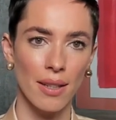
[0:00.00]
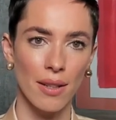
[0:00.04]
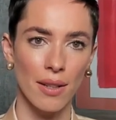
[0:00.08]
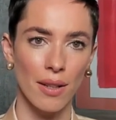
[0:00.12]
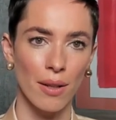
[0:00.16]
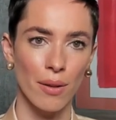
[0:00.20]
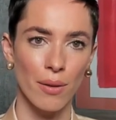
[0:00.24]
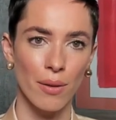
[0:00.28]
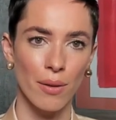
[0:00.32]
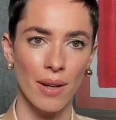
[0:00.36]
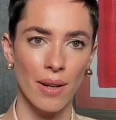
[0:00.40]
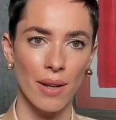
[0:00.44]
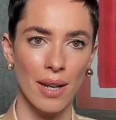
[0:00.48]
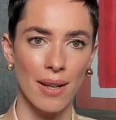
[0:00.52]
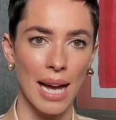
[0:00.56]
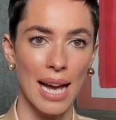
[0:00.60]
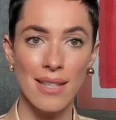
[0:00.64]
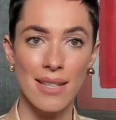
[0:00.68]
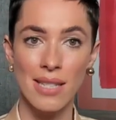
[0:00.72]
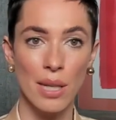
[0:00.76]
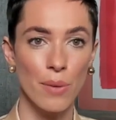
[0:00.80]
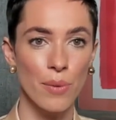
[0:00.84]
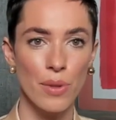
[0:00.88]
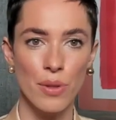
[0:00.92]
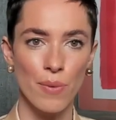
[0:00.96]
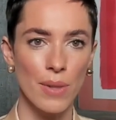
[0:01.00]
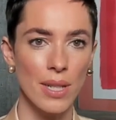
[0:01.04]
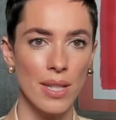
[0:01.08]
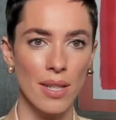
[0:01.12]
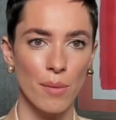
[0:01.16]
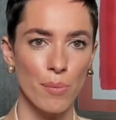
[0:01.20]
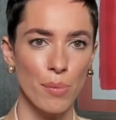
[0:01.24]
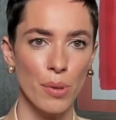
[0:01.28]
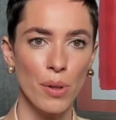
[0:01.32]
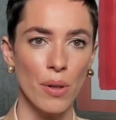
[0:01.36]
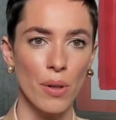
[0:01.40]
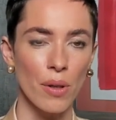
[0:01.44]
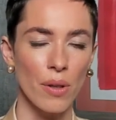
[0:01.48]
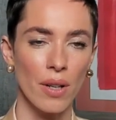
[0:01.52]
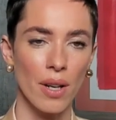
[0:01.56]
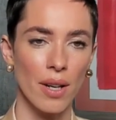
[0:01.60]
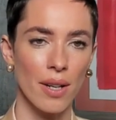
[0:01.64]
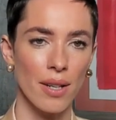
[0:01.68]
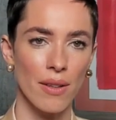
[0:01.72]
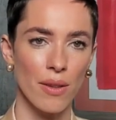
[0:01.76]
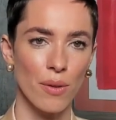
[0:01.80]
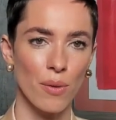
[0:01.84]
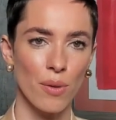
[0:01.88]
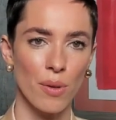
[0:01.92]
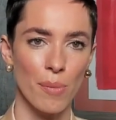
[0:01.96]
You know, as I was reading the book,
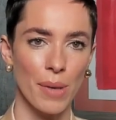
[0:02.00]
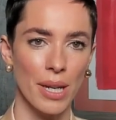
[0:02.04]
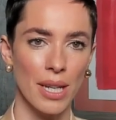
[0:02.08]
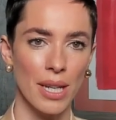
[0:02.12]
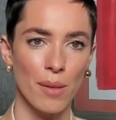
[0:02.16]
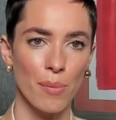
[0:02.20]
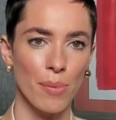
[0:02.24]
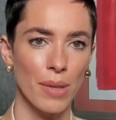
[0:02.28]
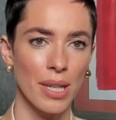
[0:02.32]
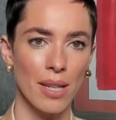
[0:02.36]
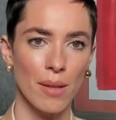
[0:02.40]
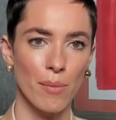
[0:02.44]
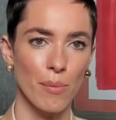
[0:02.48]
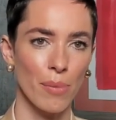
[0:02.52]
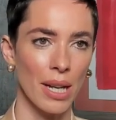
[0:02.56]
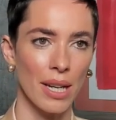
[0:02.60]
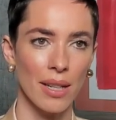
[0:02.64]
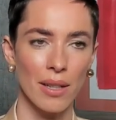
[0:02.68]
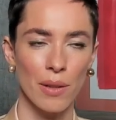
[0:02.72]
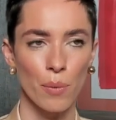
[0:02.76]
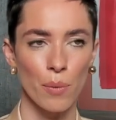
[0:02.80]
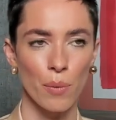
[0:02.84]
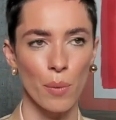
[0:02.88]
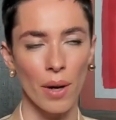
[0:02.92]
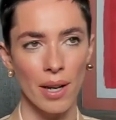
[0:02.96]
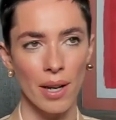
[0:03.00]
I thought about it being in black and